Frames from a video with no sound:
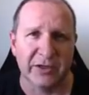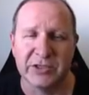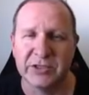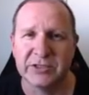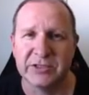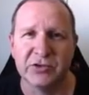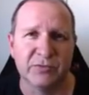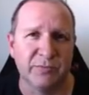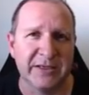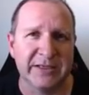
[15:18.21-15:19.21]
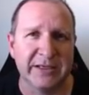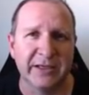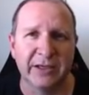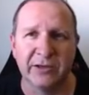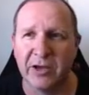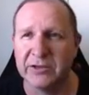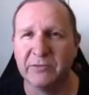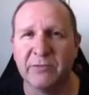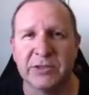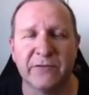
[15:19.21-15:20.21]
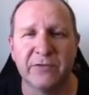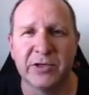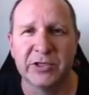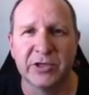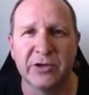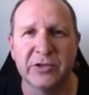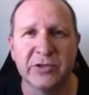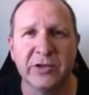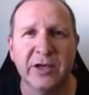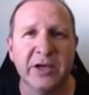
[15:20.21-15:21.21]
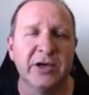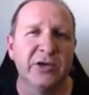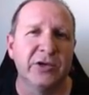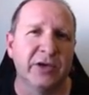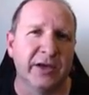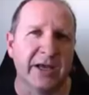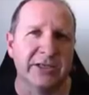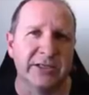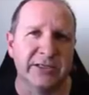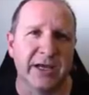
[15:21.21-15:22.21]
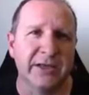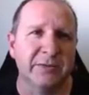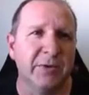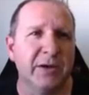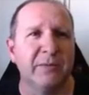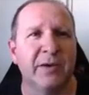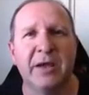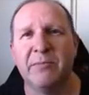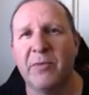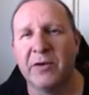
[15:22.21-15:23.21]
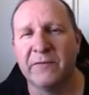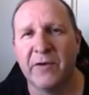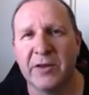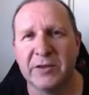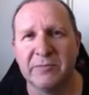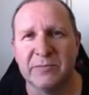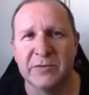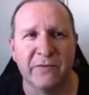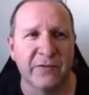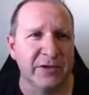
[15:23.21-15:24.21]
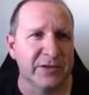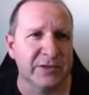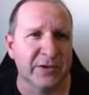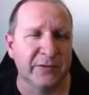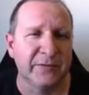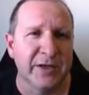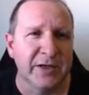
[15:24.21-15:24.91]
They're just basically like the ones I've already showed you. You can actually take them and modify them for yourself.